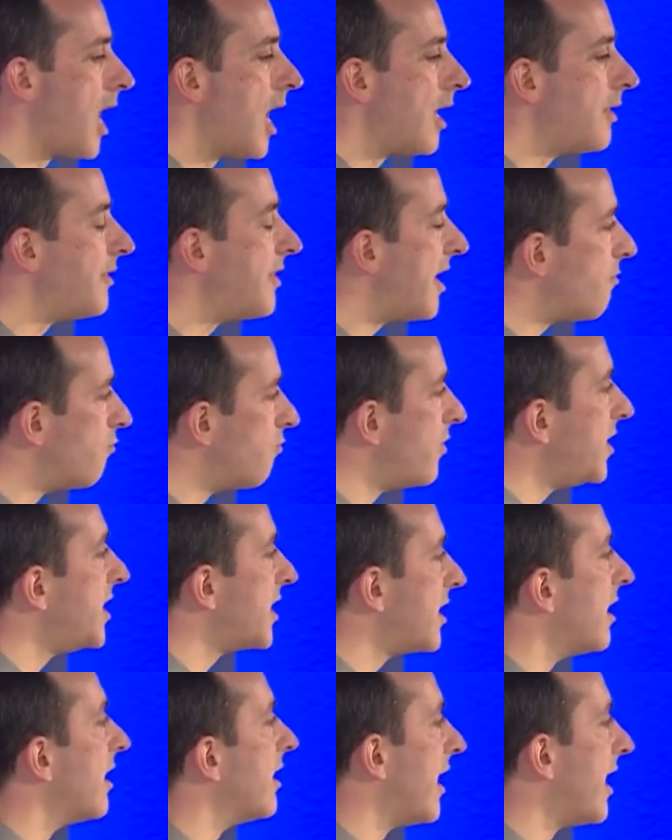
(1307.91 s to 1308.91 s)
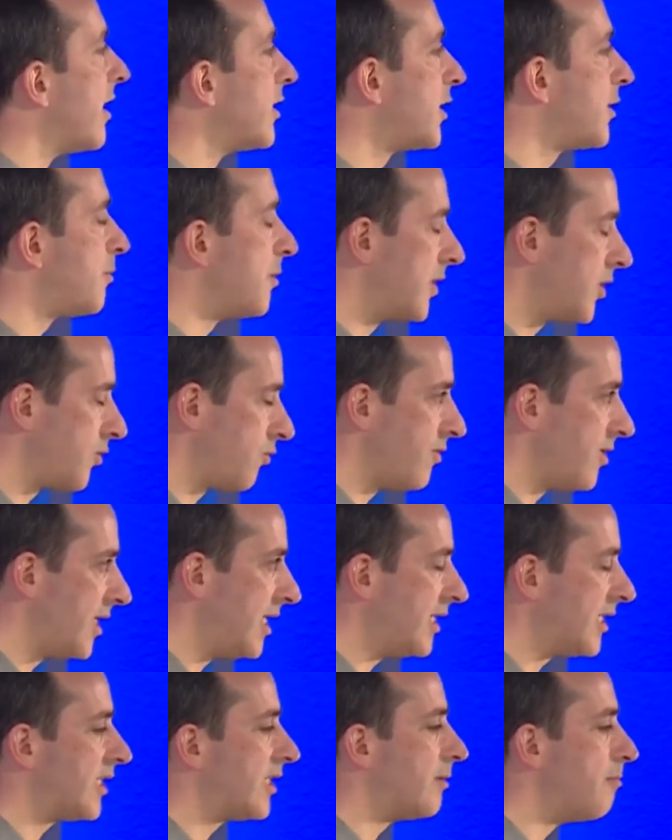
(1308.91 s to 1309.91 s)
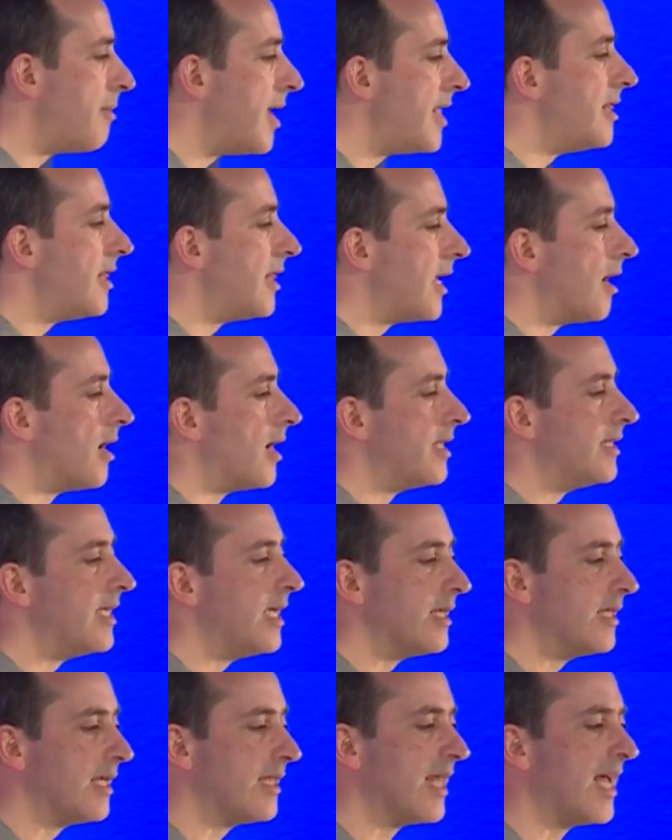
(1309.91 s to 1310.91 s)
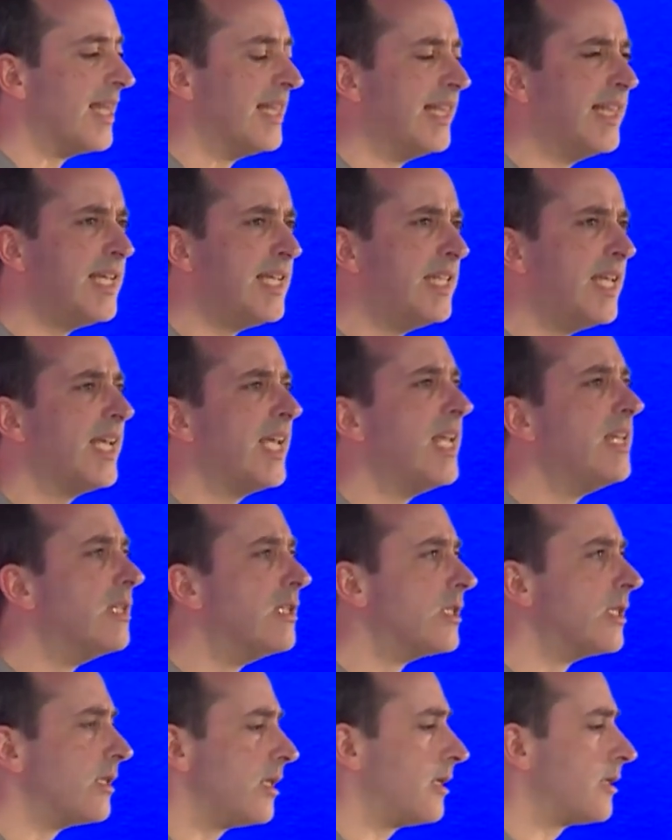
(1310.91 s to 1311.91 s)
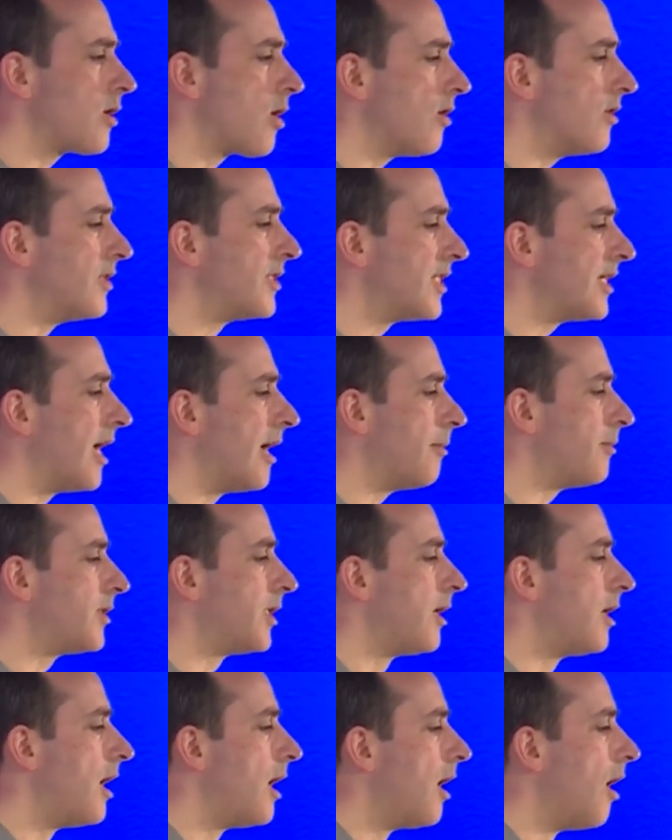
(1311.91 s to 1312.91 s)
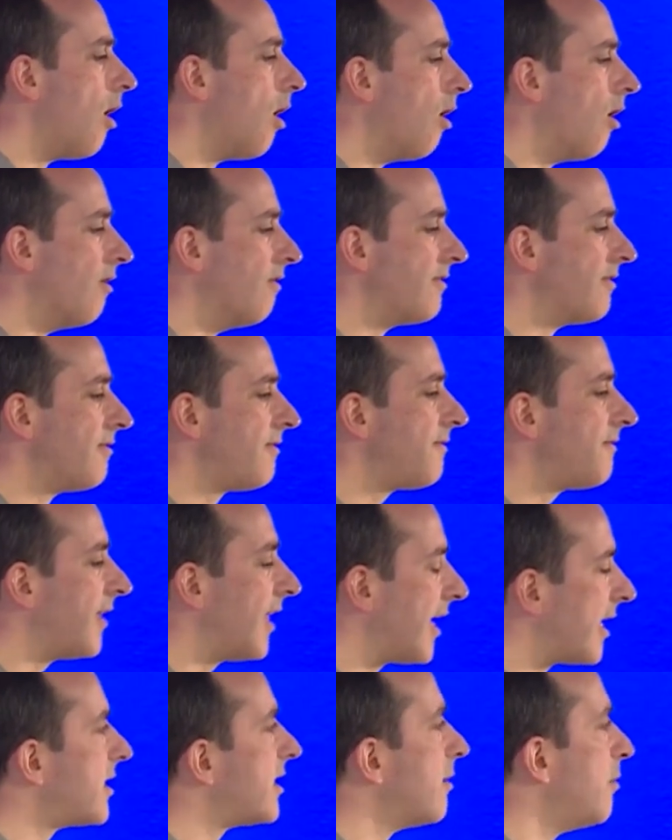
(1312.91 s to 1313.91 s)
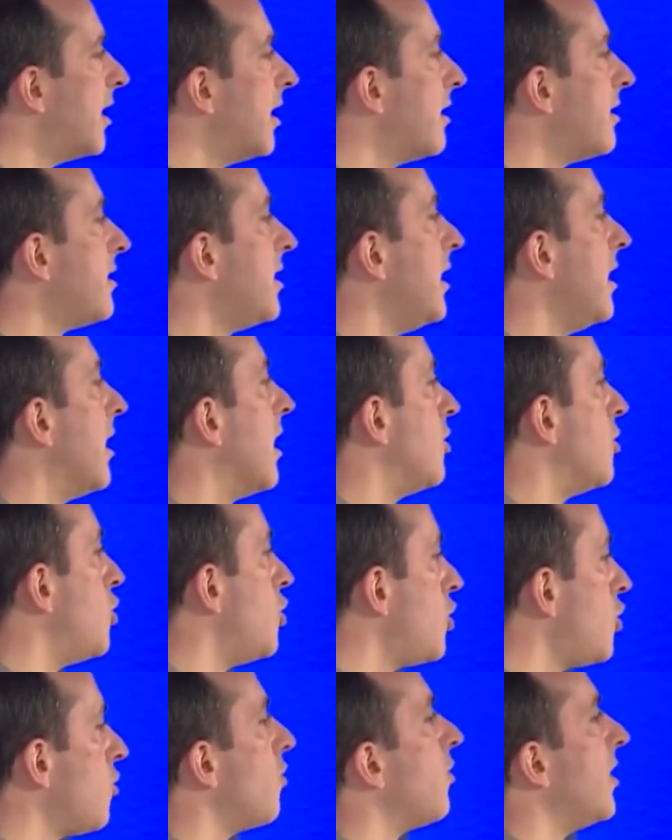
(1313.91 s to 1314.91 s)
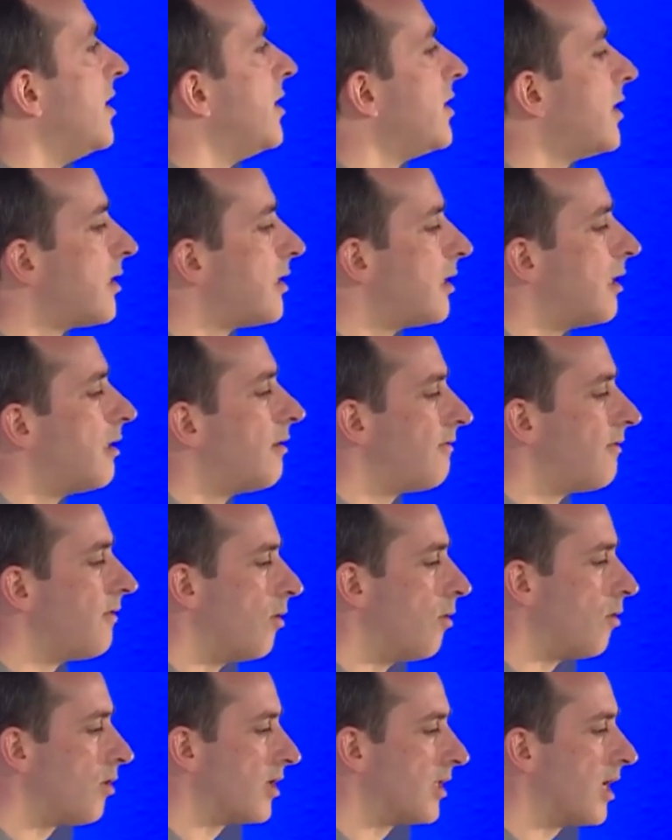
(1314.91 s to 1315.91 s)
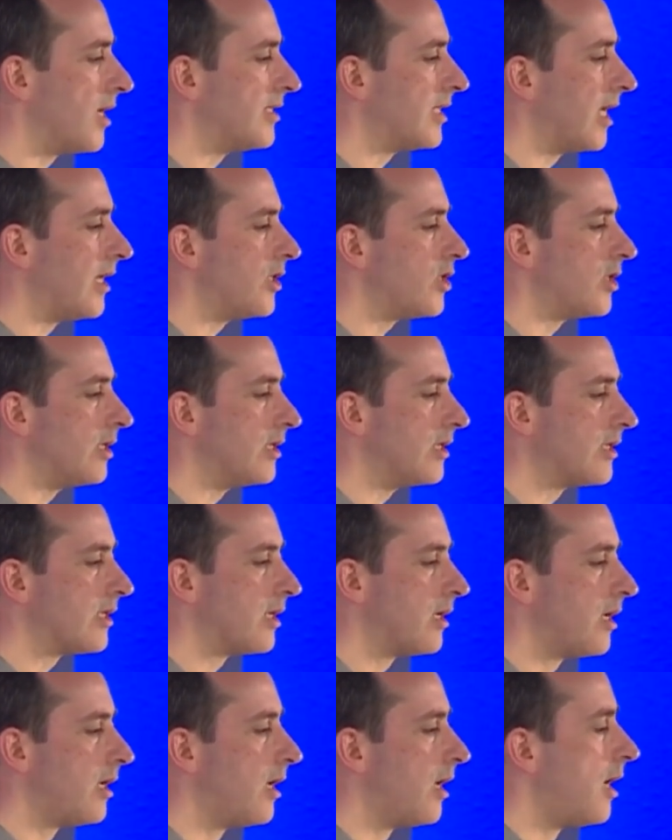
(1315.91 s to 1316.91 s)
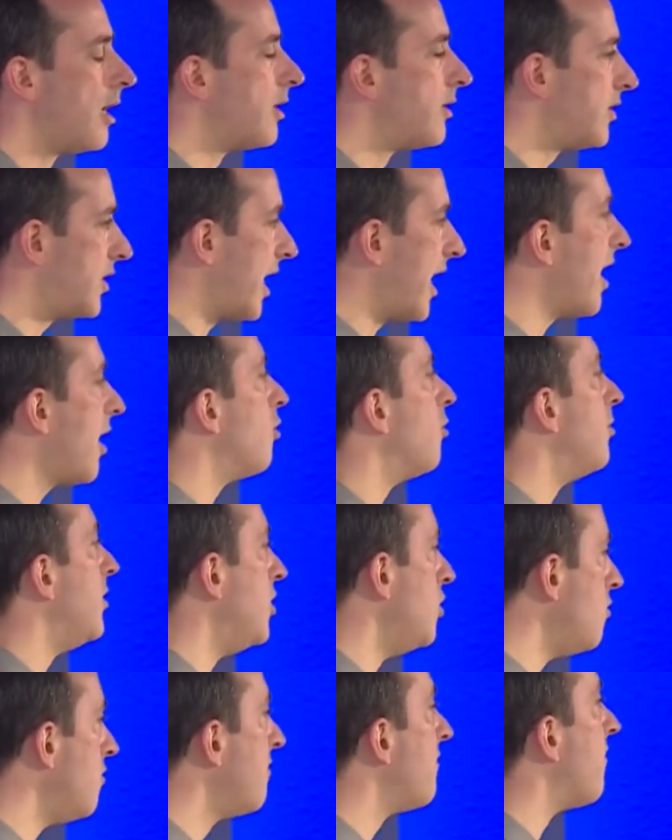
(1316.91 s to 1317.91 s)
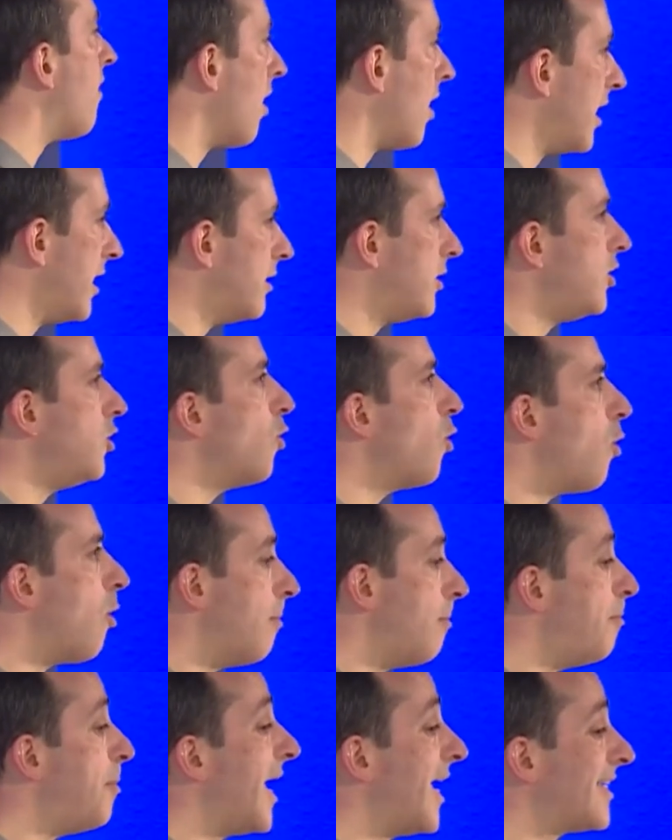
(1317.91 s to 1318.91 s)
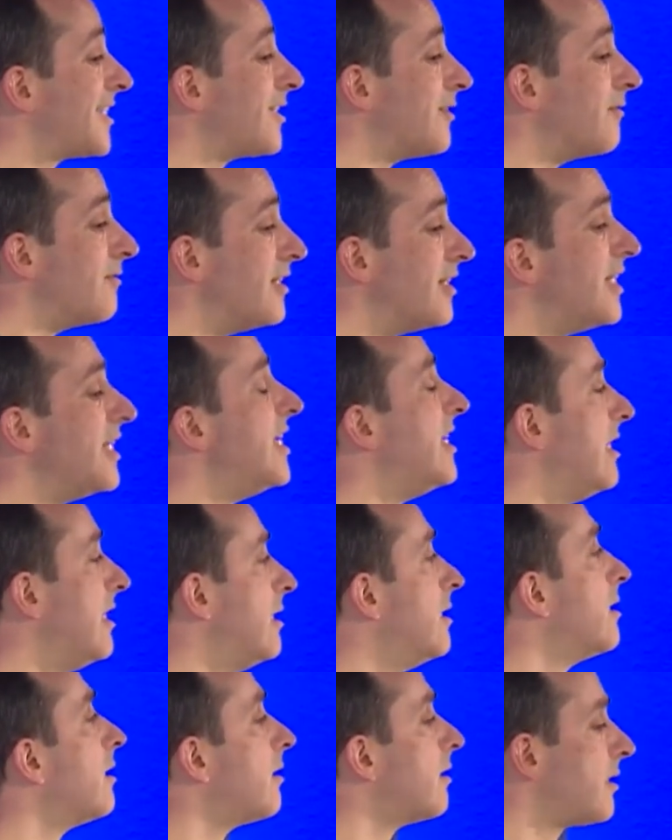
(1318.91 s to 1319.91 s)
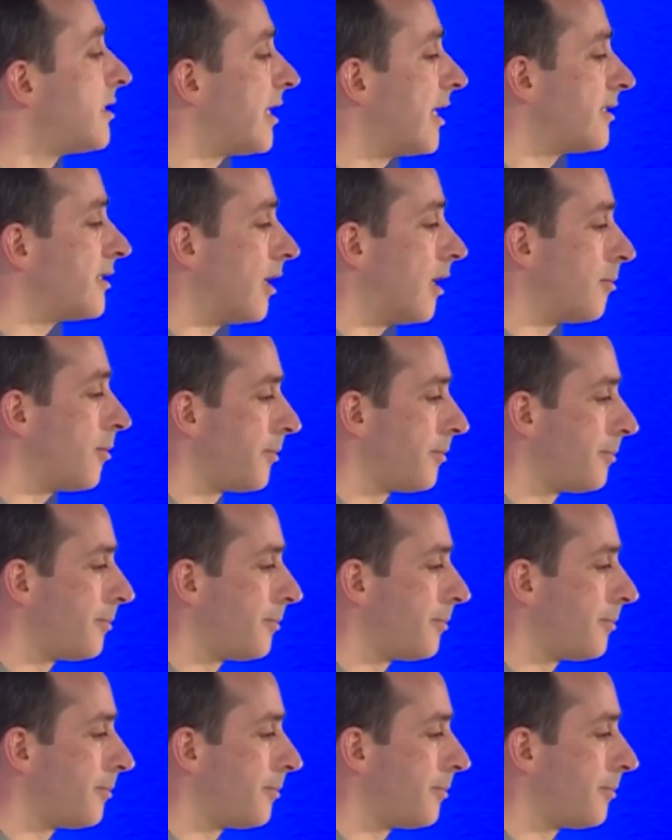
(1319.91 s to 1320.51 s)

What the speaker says: Their recent announcements really cement the idea that they're leaning into this concept of flexibility and choice for organizations to help you find your best of need setup.